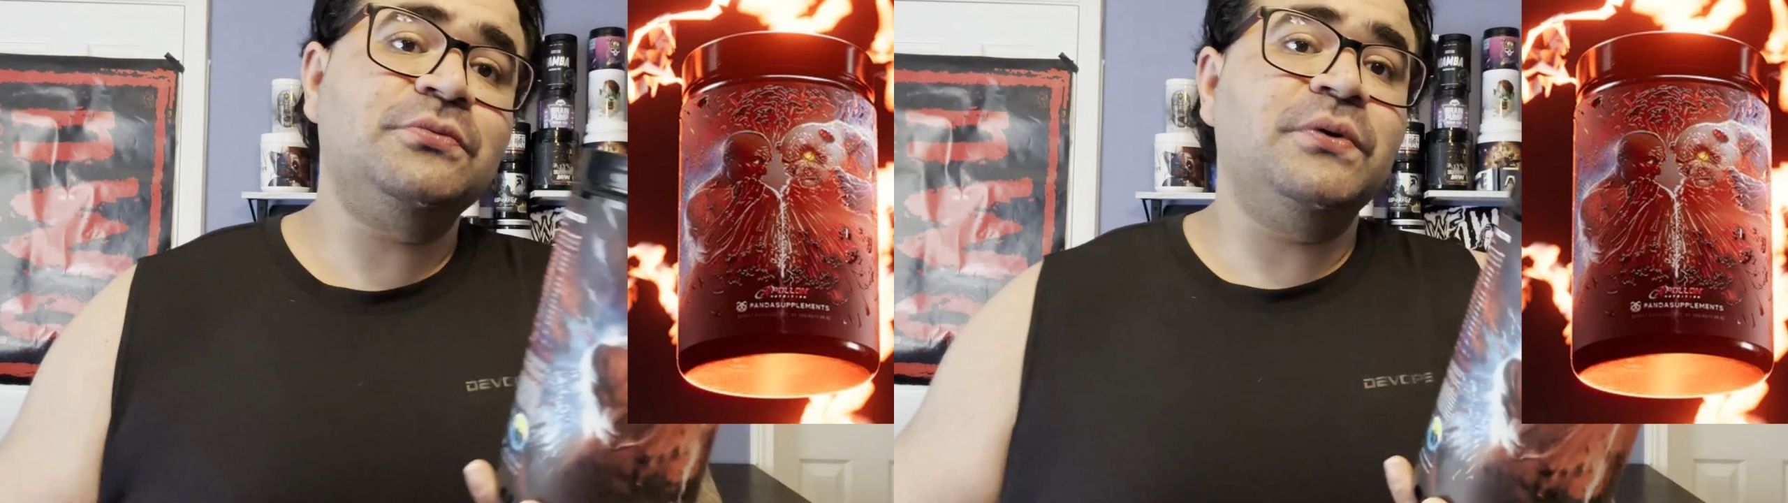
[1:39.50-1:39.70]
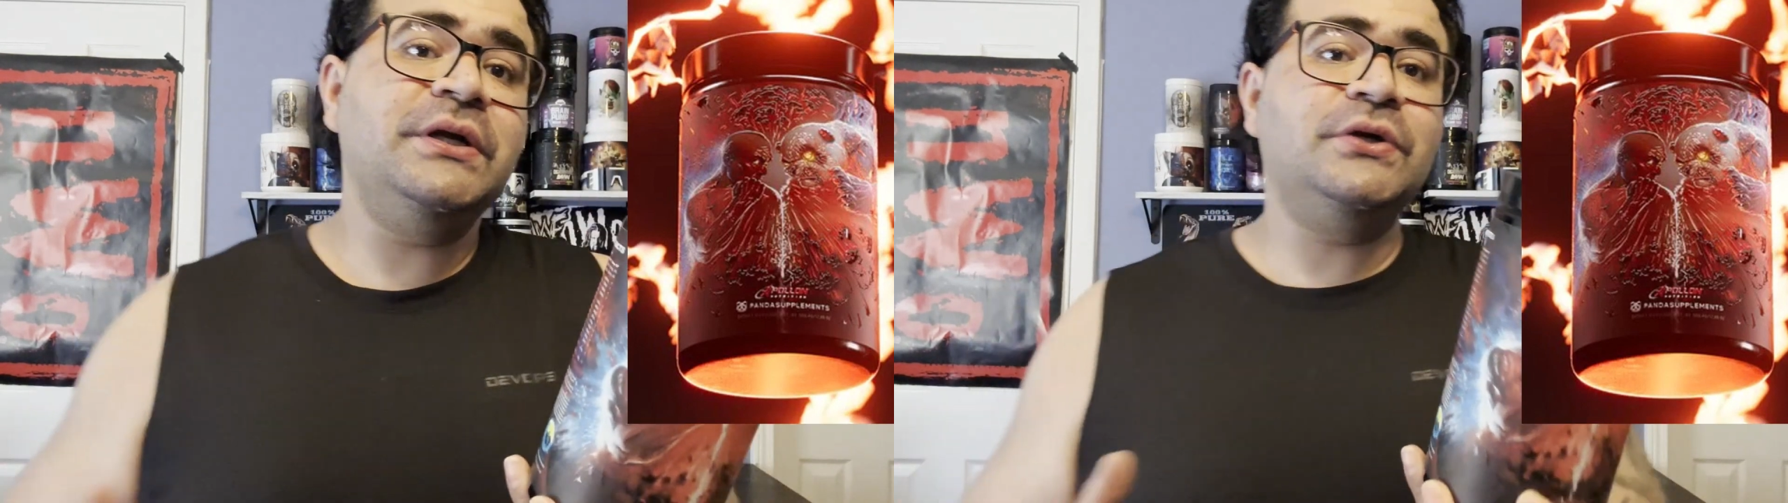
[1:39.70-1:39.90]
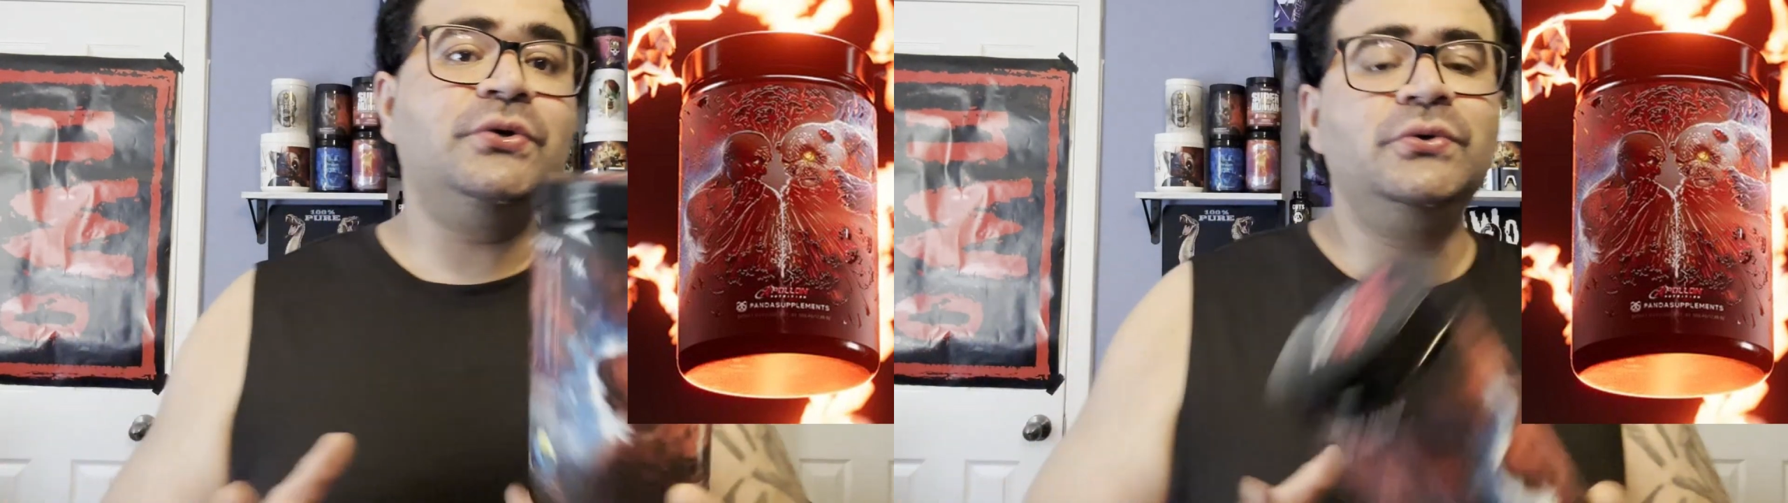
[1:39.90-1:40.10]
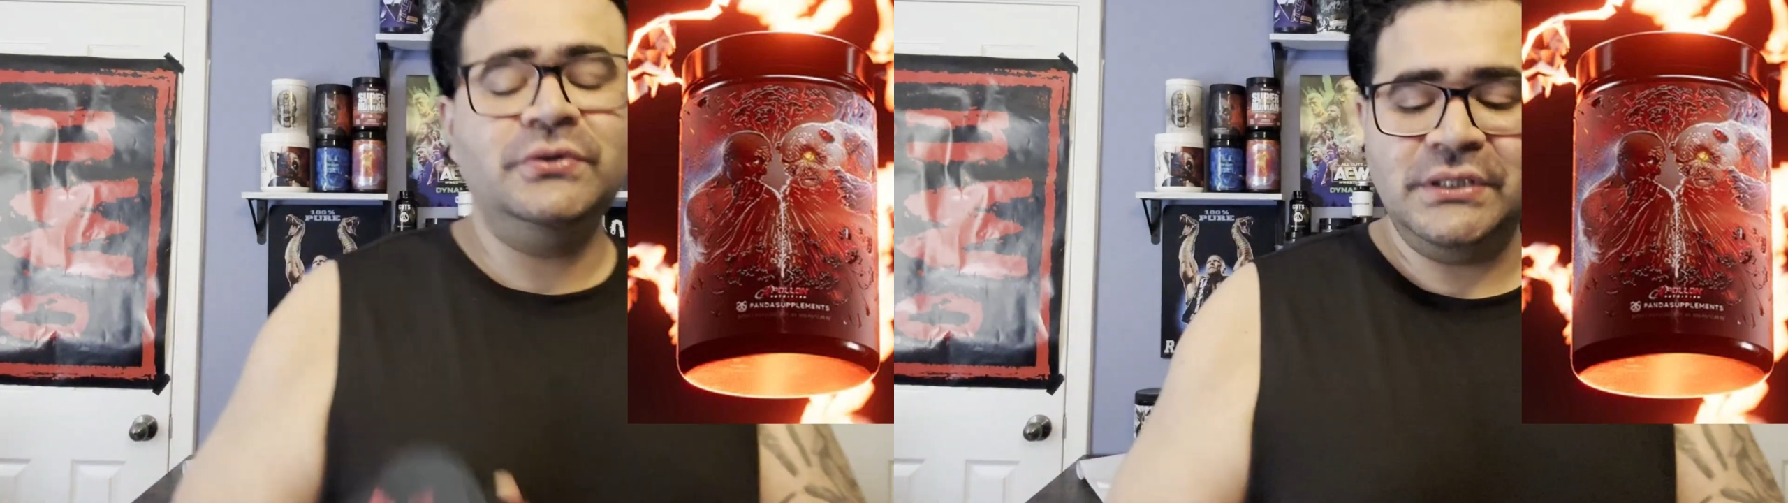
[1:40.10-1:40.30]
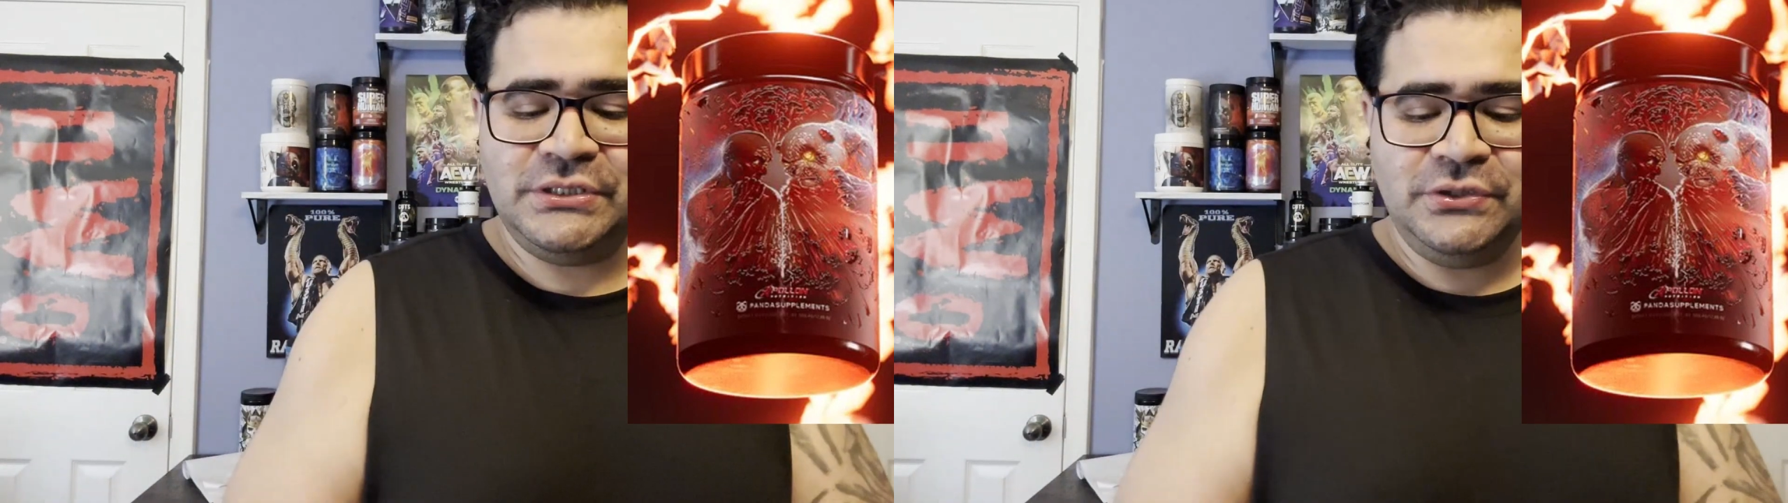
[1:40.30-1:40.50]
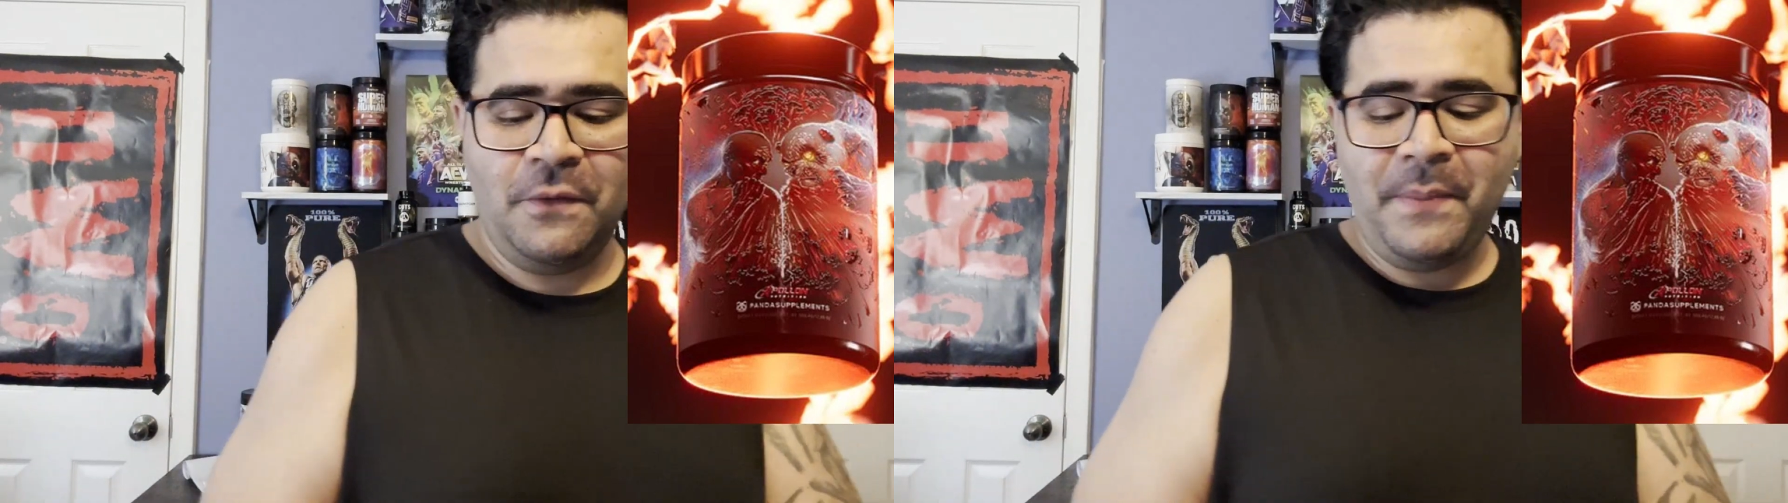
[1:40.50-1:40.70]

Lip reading: pretty cool because, you know,